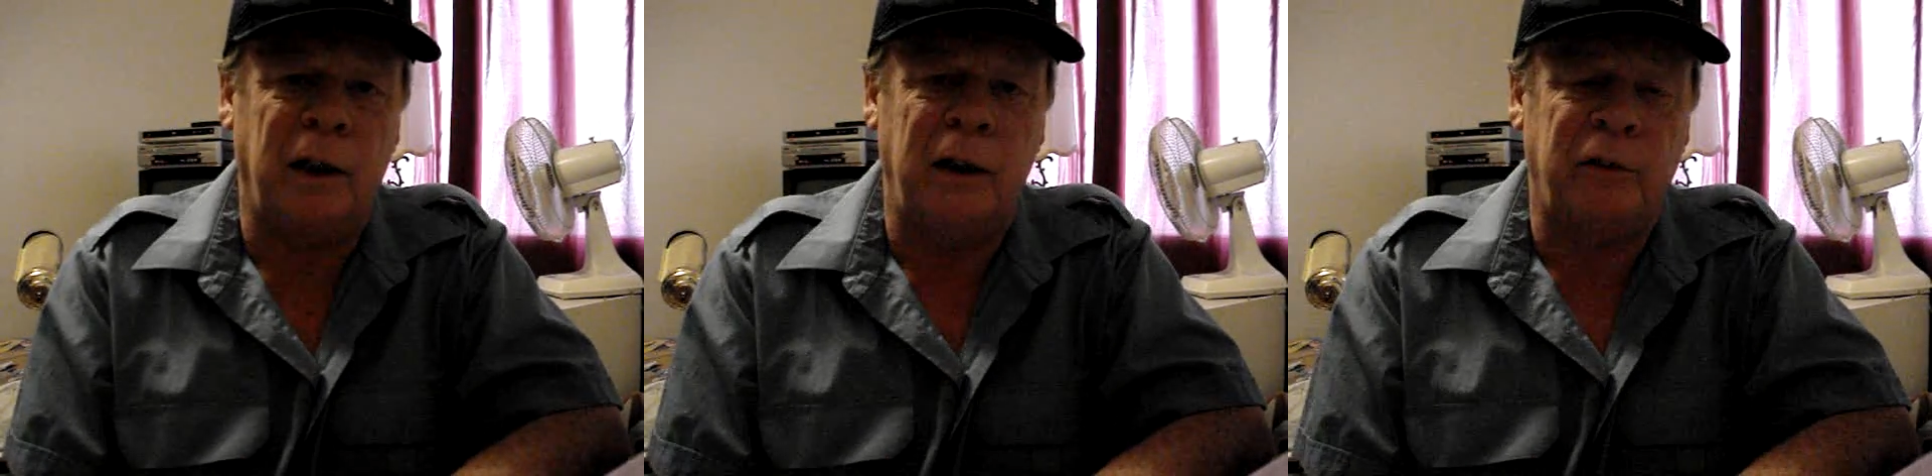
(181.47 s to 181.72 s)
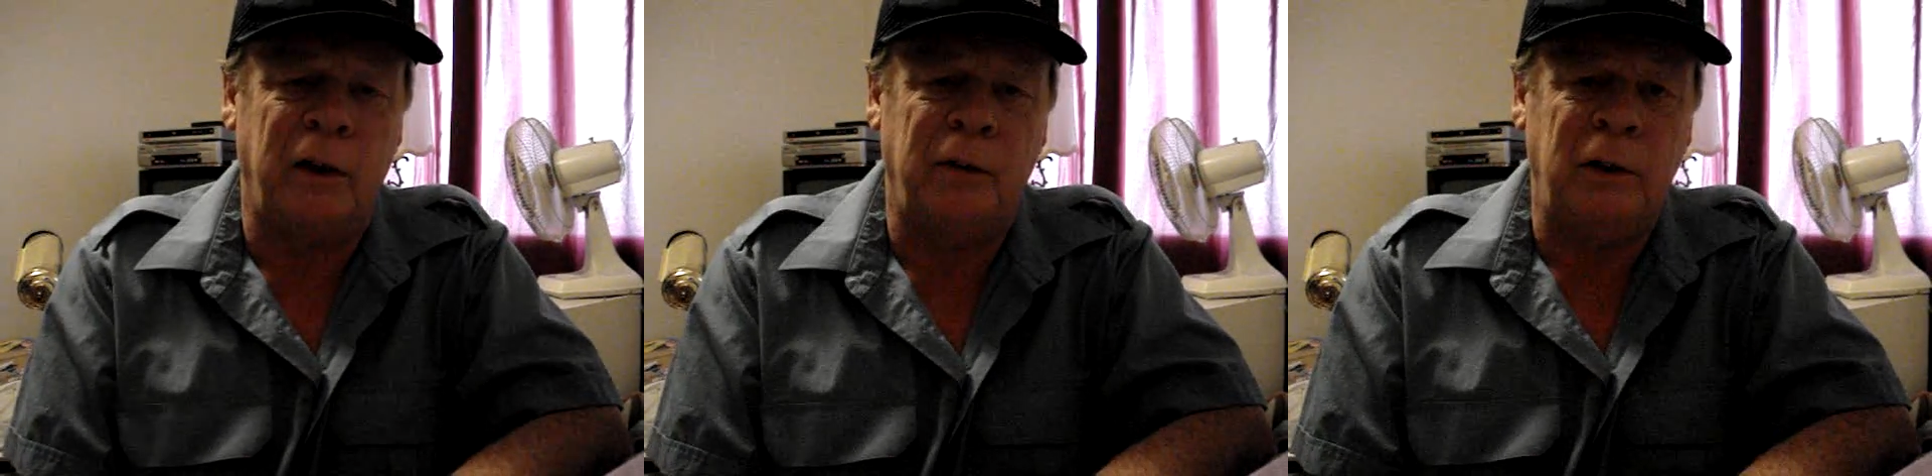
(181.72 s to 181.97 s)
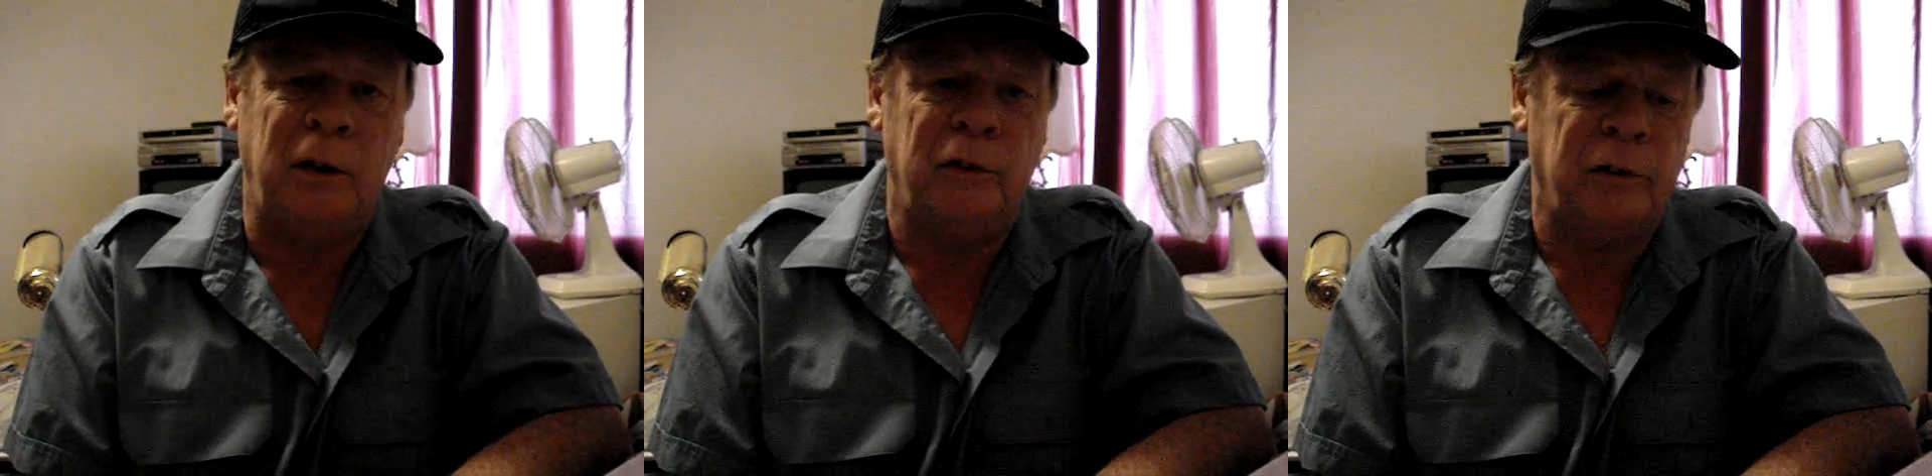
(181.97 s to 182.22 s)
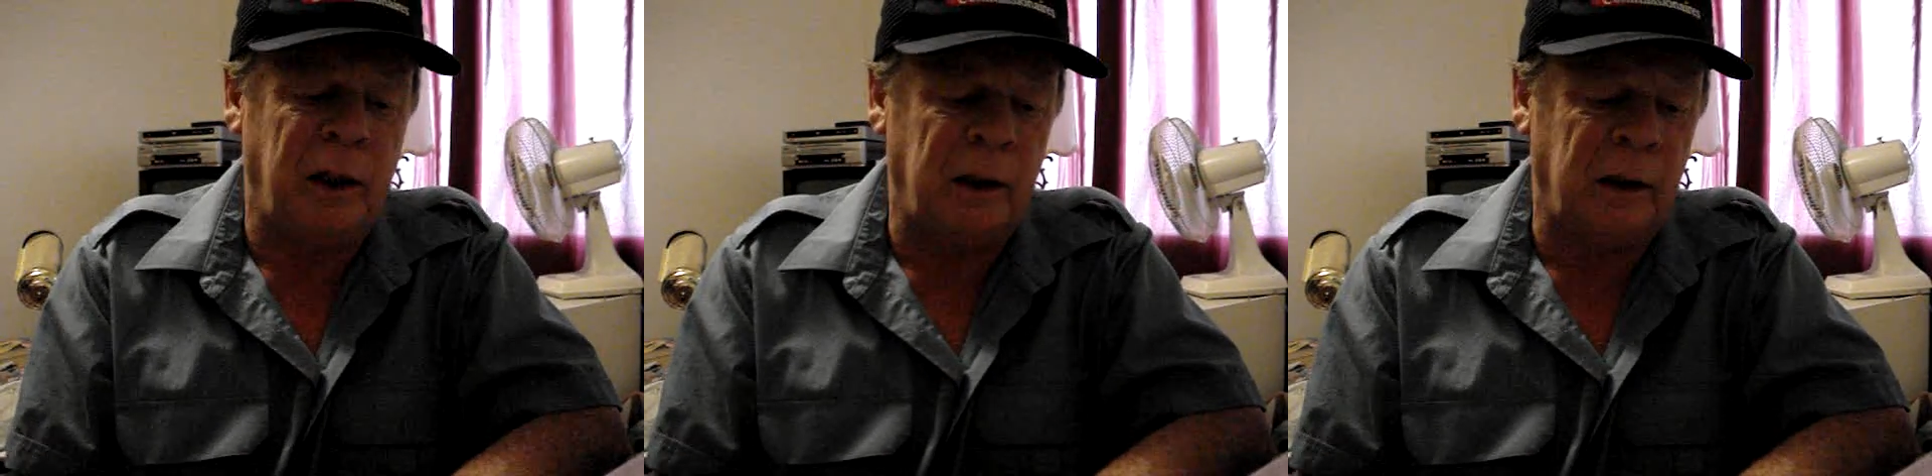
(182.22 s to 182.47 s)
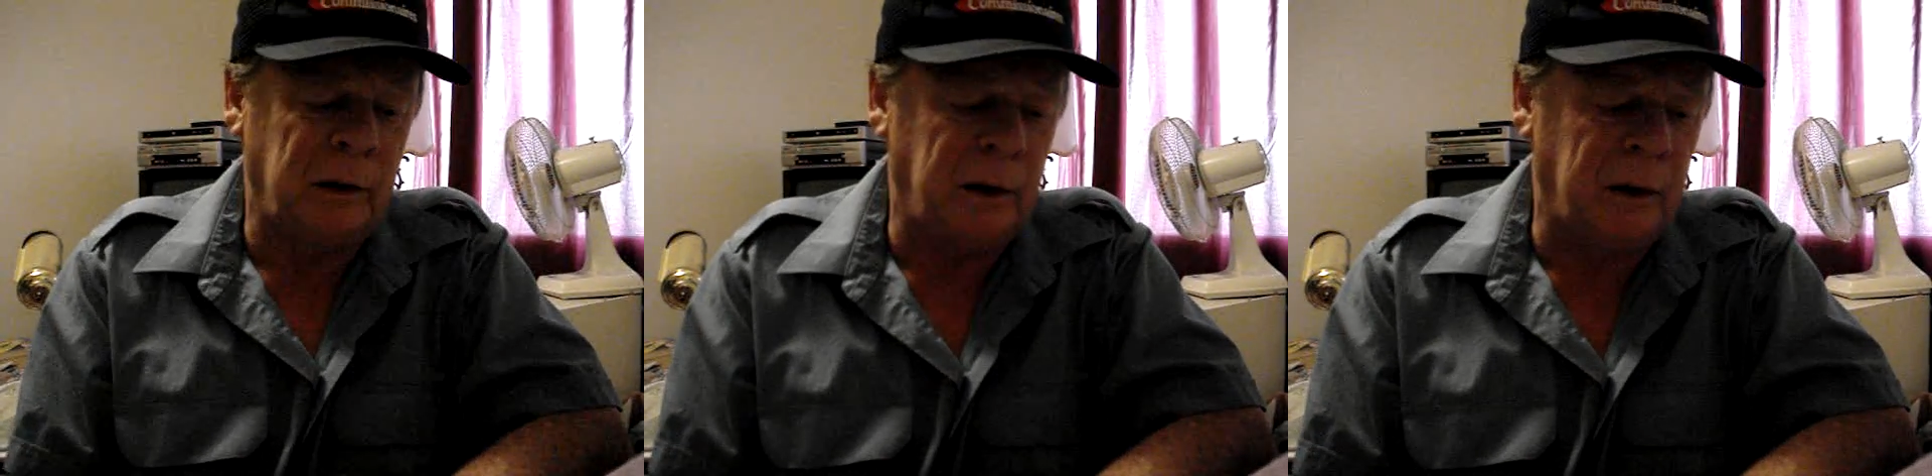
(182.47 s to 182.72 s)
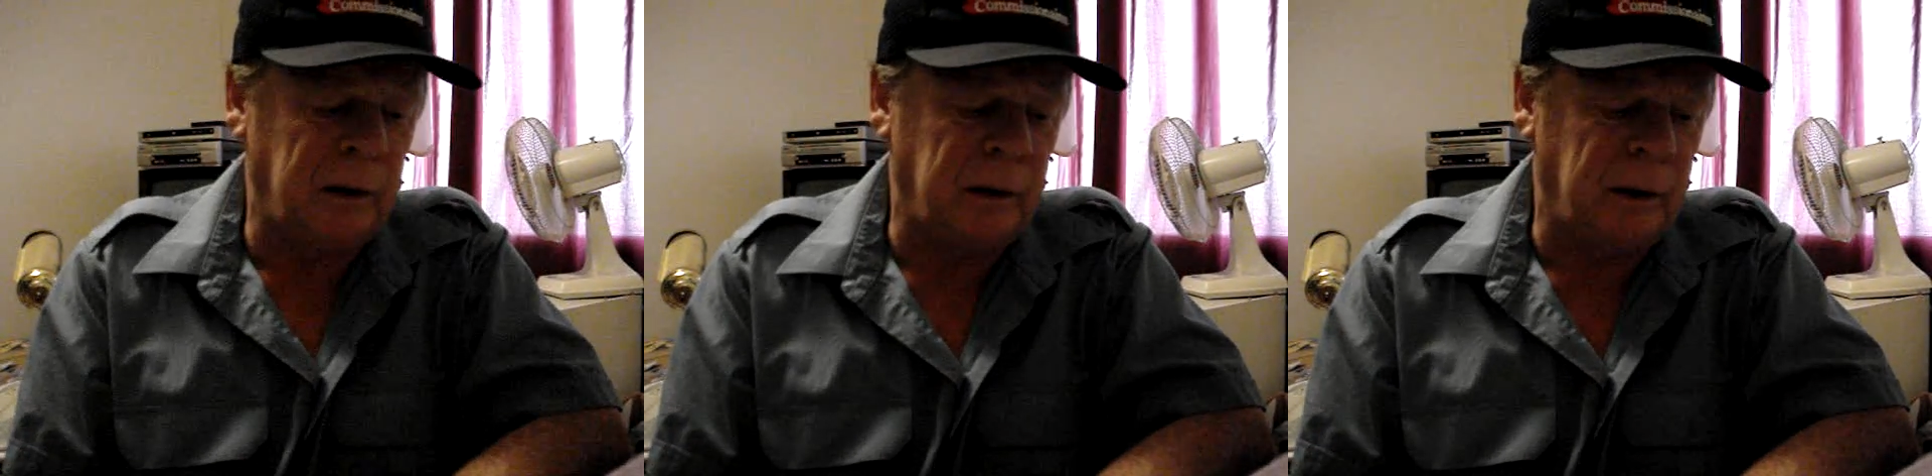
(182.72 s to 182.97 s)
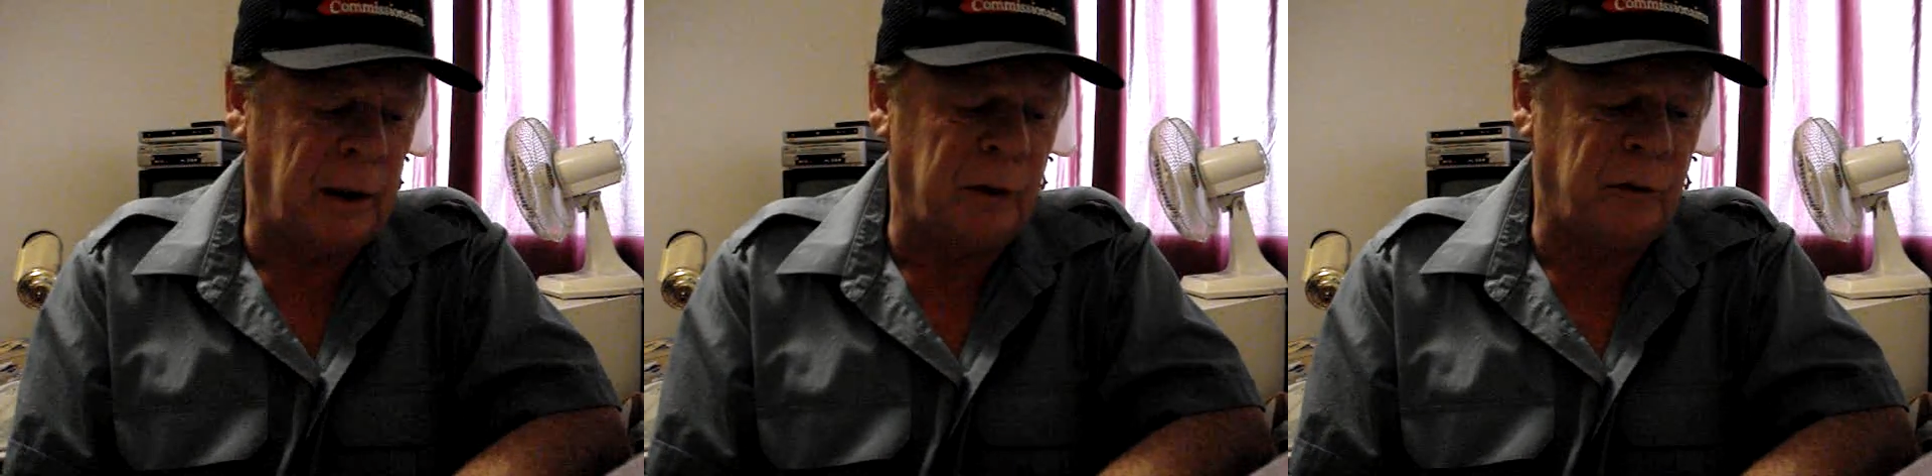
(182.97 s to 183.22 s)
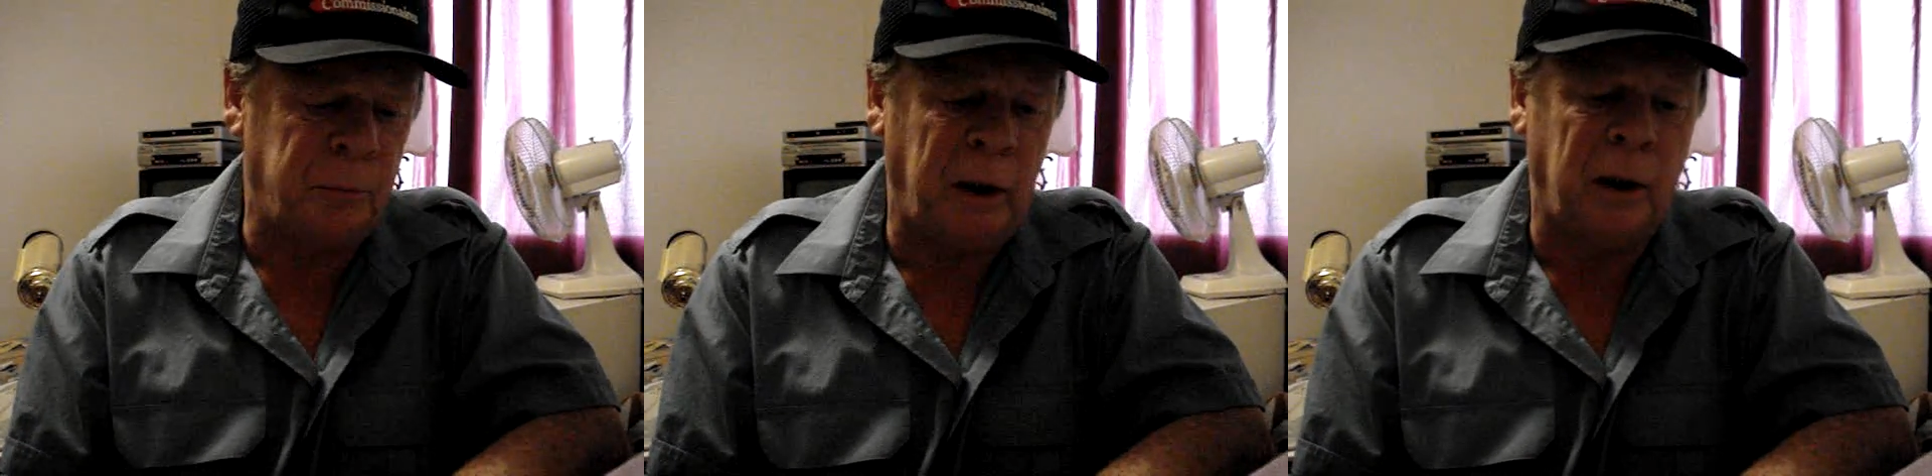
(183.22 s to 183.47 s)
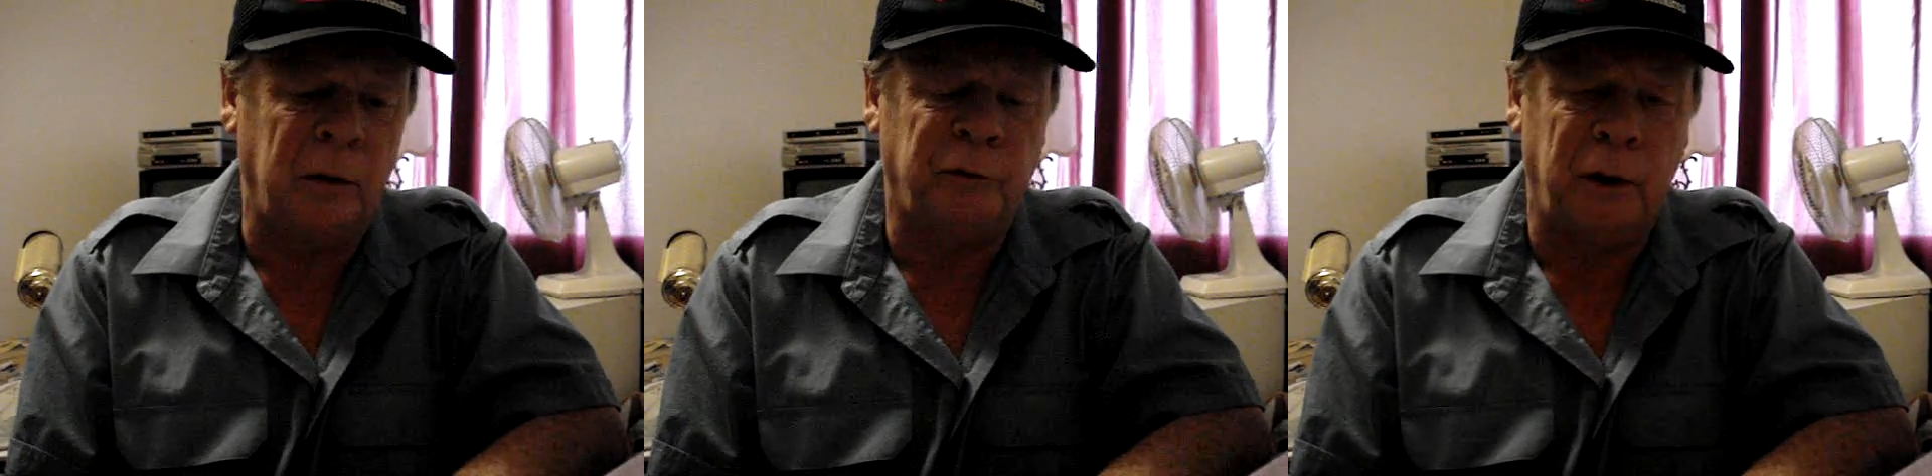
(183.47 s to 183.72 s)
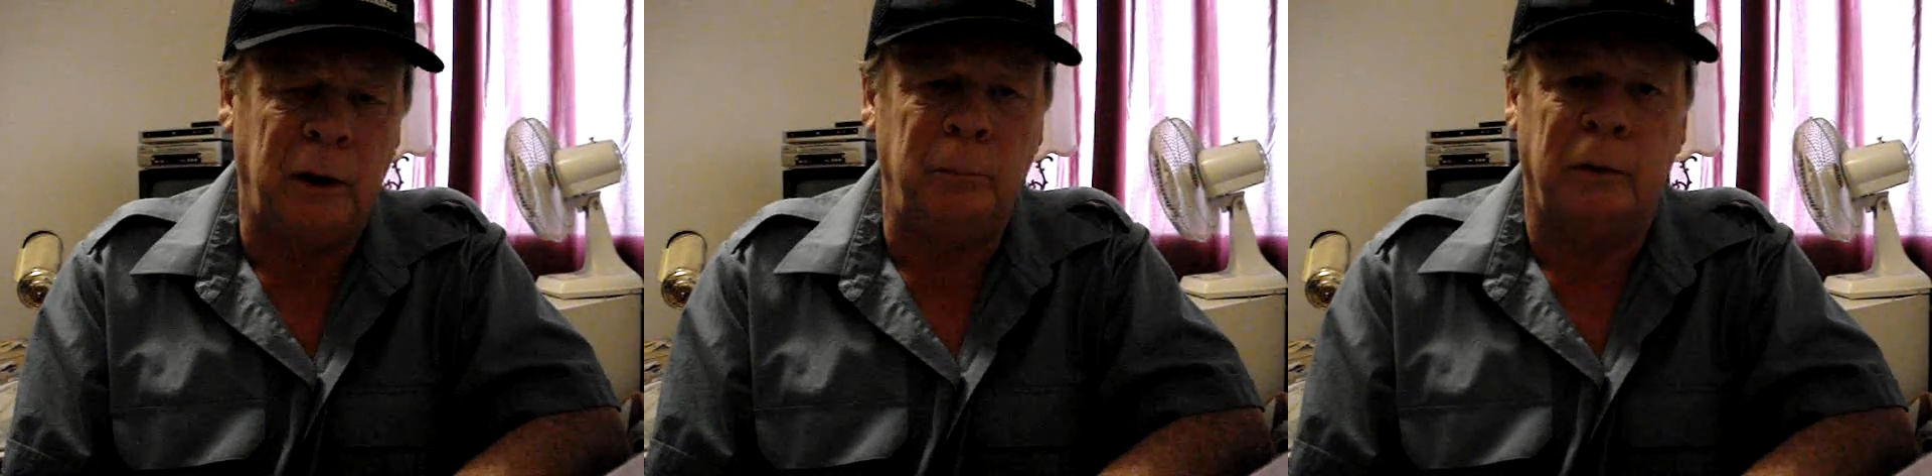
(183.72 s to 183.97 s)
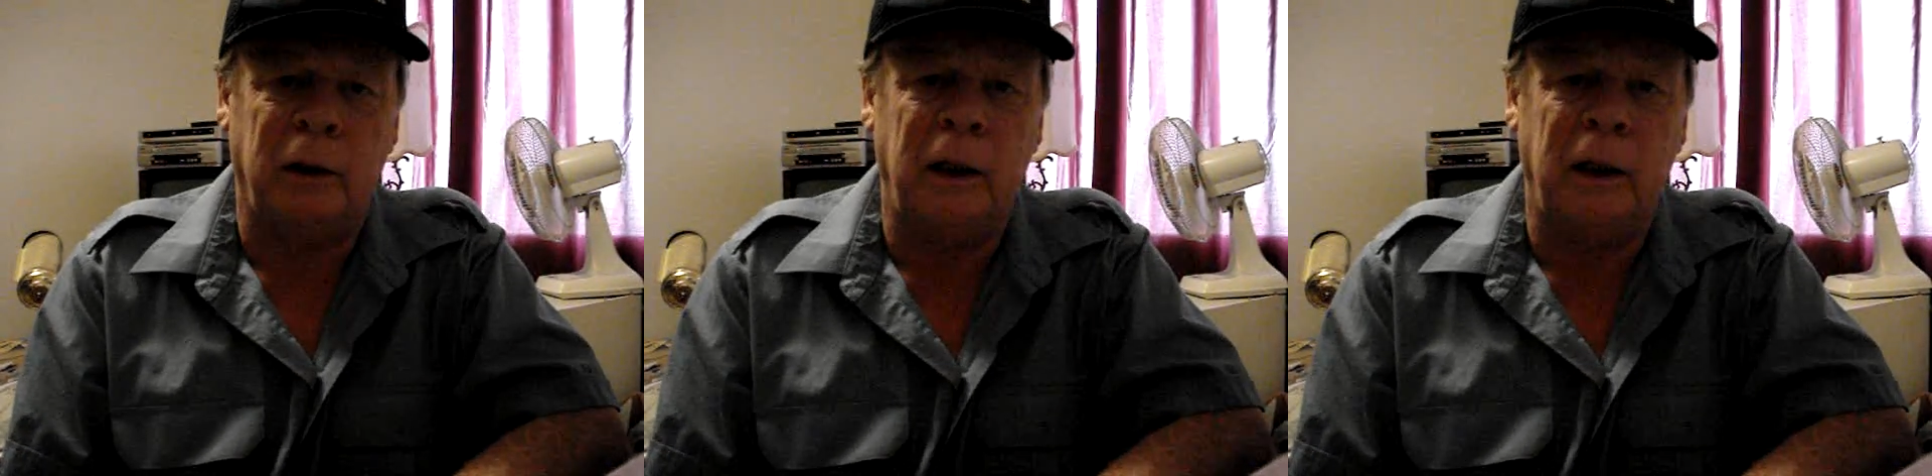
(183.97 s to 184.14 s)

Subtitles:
late 70s, and that's been confirmed.